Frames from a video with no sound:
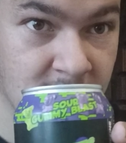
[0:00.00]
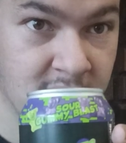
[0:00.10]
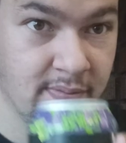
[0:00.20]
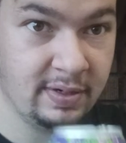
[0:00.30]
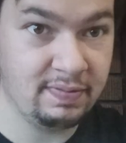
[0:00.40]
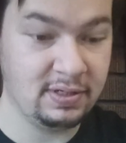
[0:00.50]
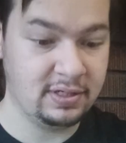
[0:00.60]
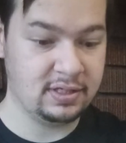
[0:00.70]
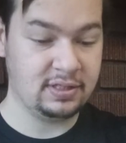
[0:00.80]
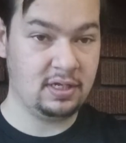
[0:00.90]
little bit of a
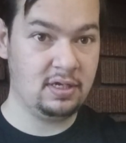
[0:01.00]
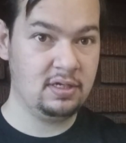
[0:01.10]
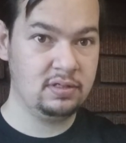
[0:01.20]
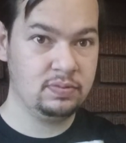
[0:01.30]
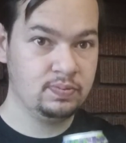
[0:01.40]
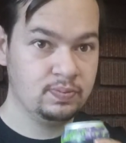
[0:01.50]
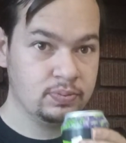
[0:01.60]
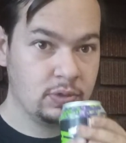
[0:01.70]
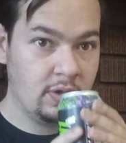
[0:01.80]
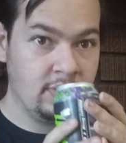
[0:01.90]
look at the can,
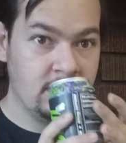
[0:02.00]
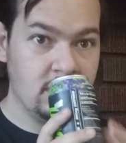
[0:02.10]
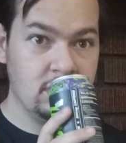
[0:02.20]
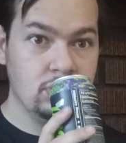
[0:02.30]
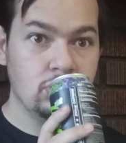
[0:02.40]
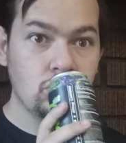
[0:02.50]
okay?